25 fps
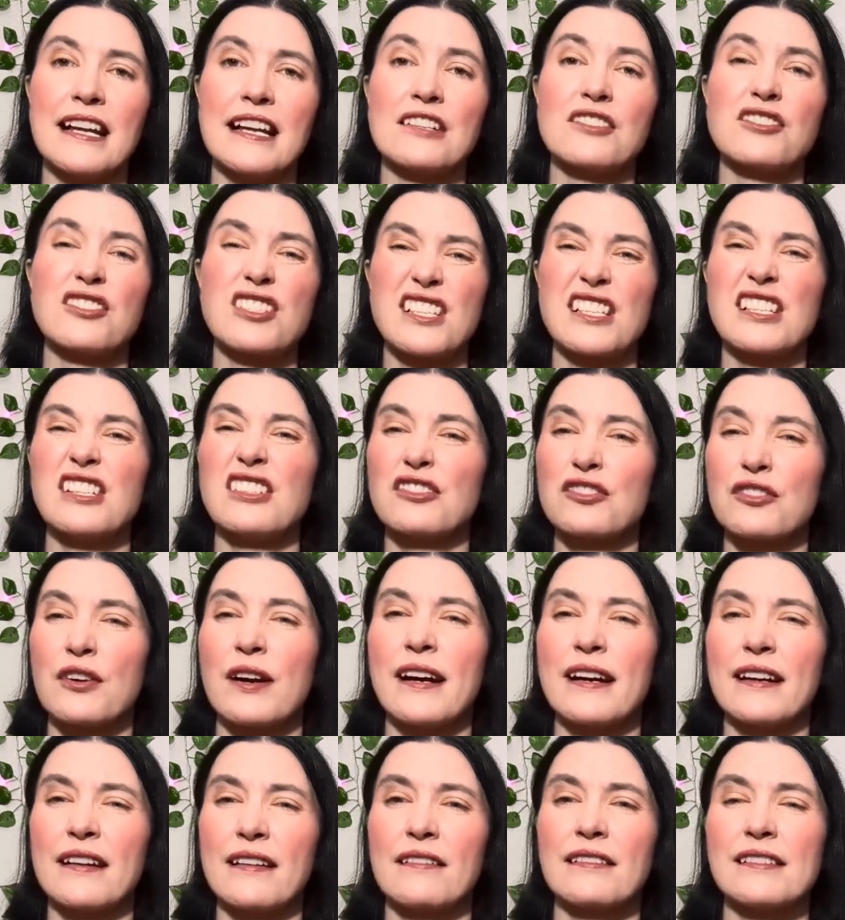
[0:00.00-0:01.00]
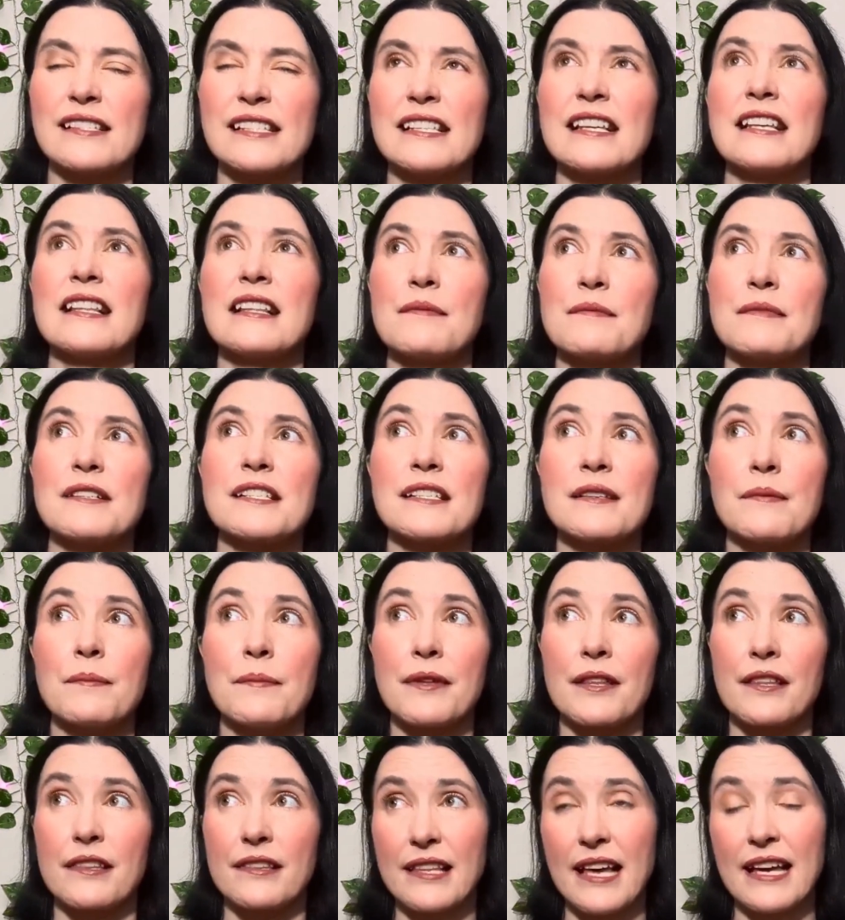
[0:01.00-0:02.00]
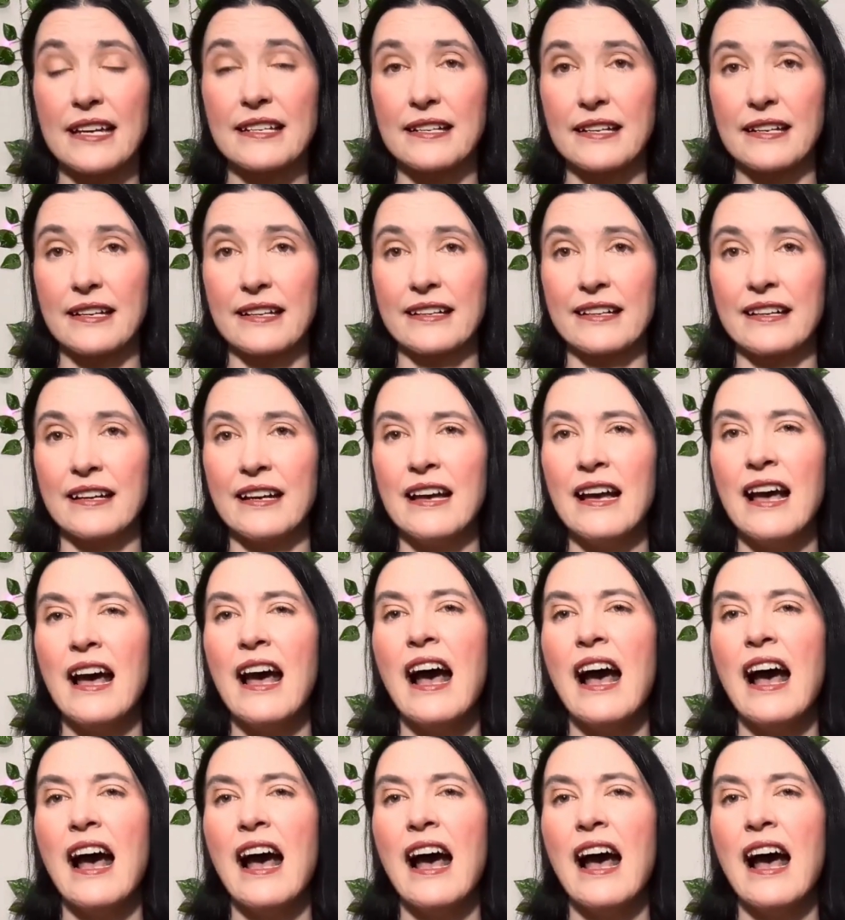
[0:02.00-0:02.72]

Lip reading: and still try to see them as sympathetic.